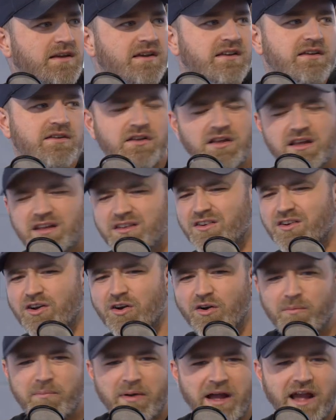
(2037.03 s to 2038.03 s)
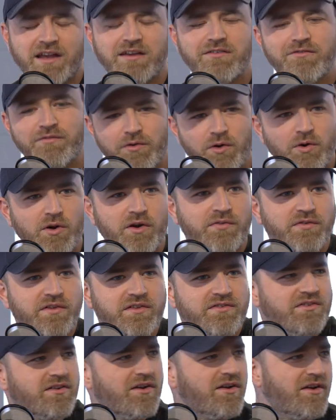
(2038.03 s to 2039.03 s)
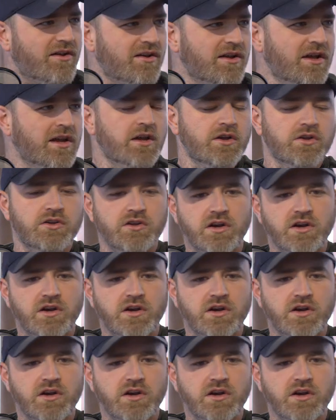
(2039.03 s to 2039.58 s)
You, you're going back and forth. It's all you